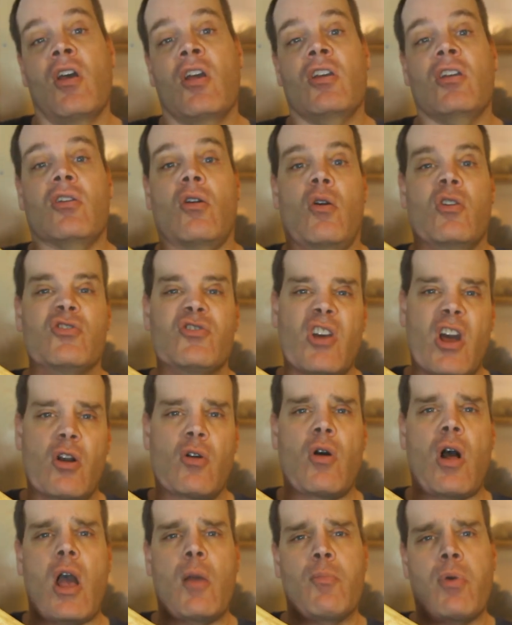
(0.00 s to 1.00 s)
You know, in
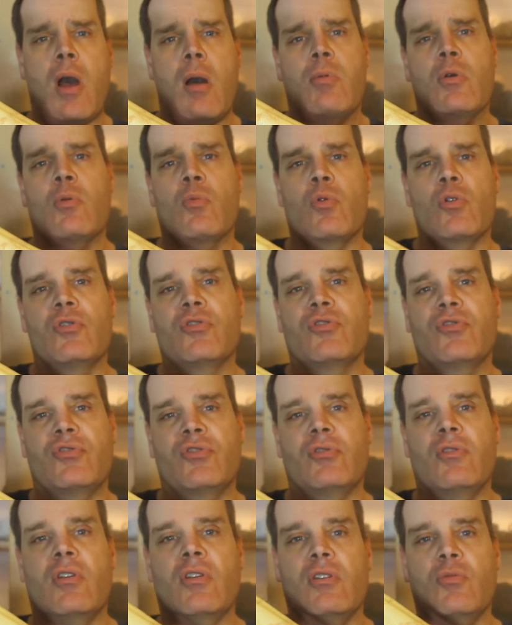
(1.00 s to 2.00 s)
general, I probably would
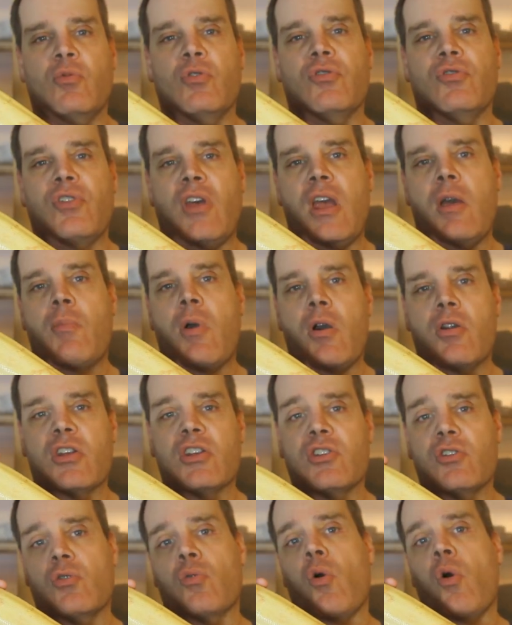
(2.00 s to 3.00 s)
say about a
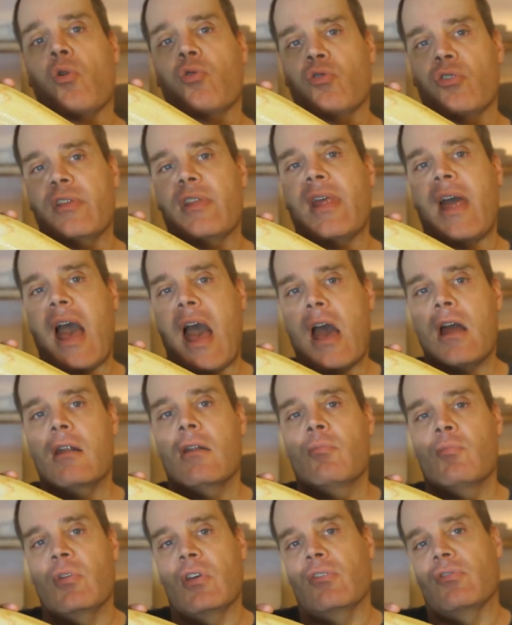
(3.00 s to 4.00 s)
year older than that,
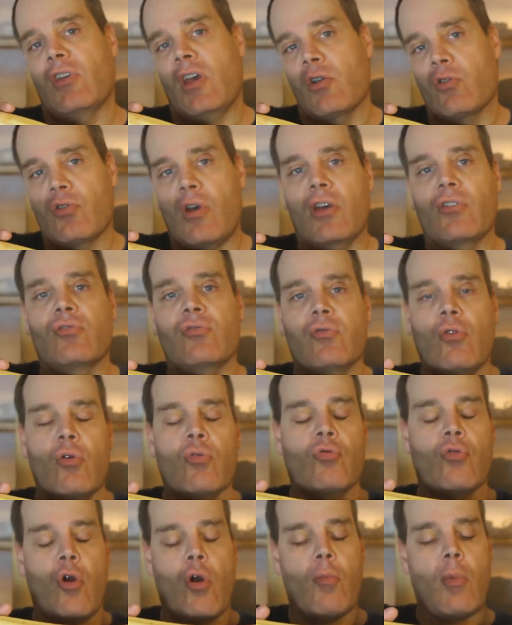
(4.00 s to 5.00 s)
because I slow
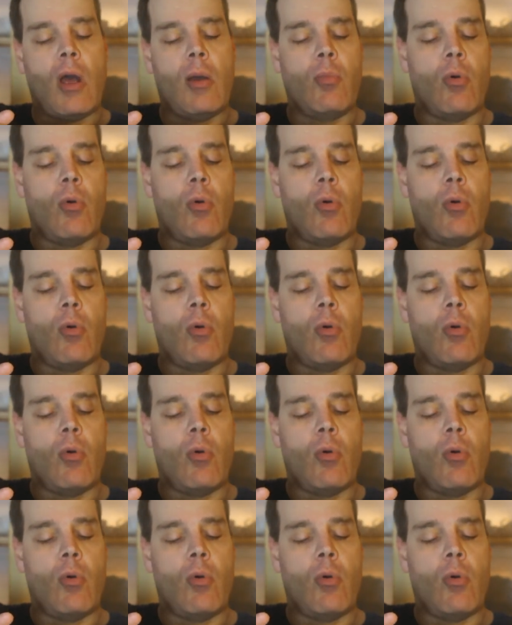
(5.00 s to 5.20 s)
grow my